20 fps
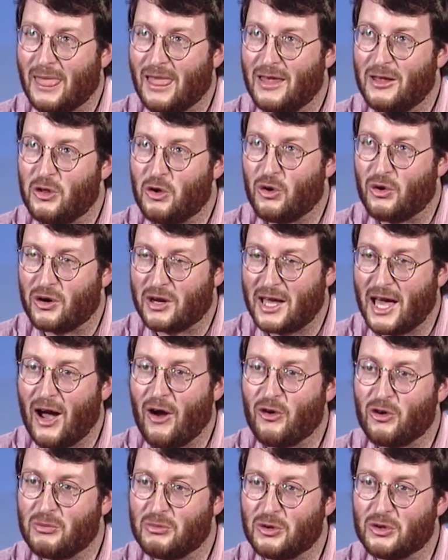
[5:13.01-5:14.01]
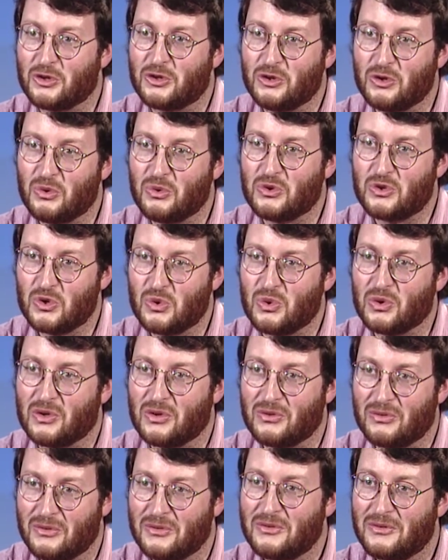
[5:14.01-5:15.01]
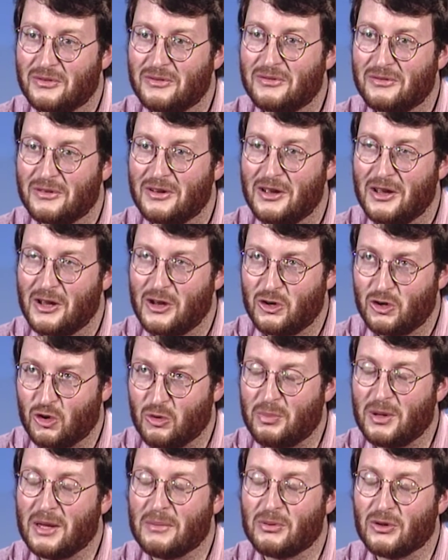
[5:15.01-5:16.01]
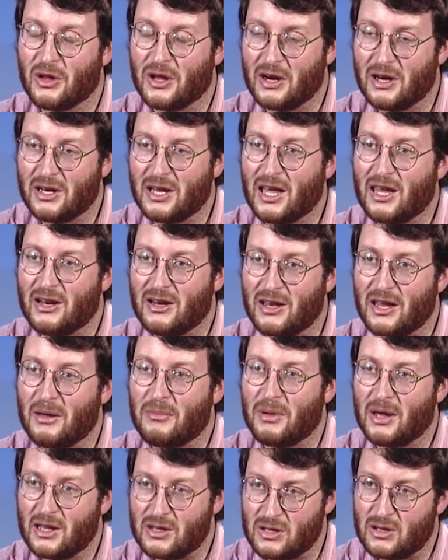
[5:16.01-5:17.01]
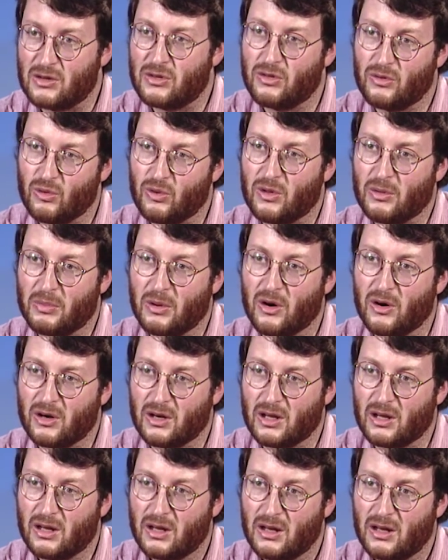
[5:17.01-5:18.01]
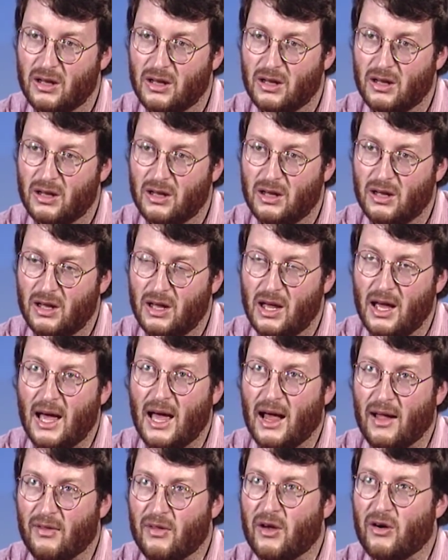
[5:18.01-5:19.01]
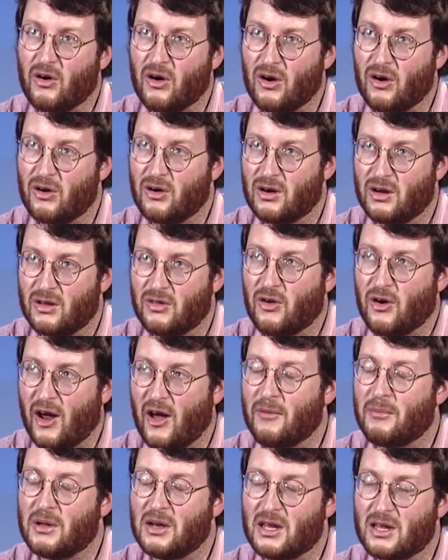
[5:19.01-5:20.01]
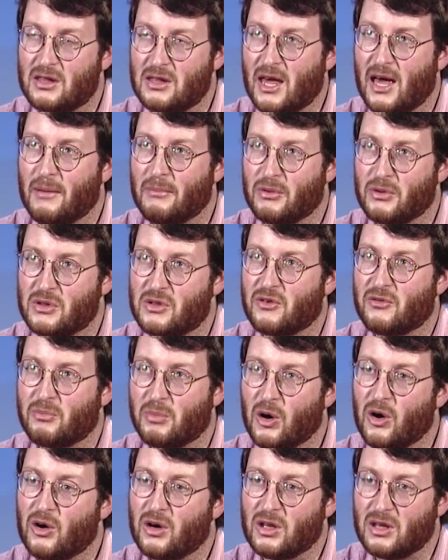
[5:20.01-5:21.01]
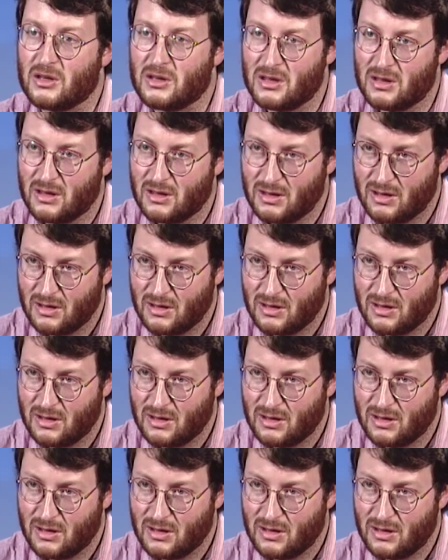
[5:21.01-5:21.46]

You're accountable to people on a day-to-day basis through the party, and there have been examples of parties,